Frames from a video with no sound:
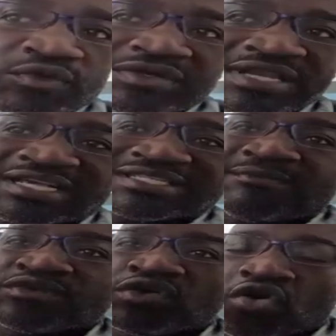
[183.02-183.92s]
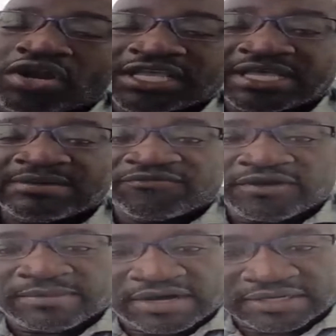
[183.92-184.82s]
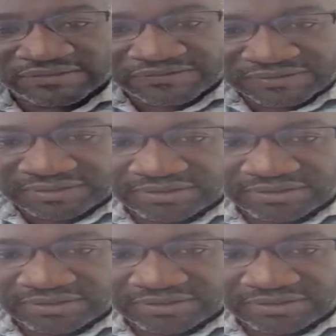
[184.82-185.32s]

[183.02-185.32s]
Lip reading: wouldn't accept. You all came from us.